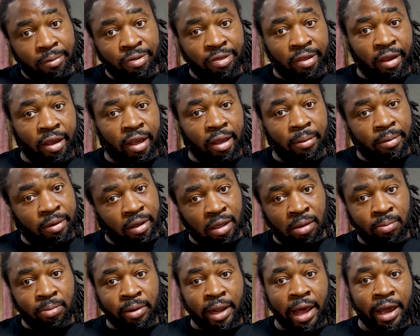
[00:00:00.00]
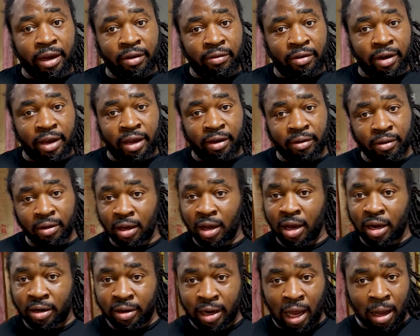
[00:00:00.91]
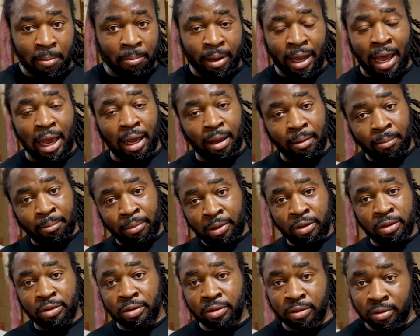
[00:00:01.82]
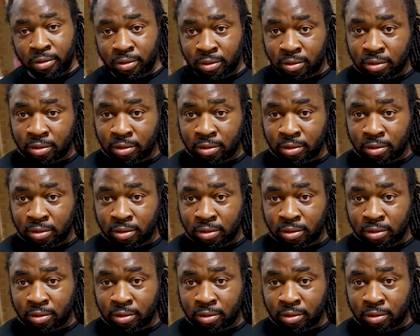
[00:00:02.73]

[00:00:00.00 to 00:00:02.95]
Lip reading: theme is black and red, not black, blue,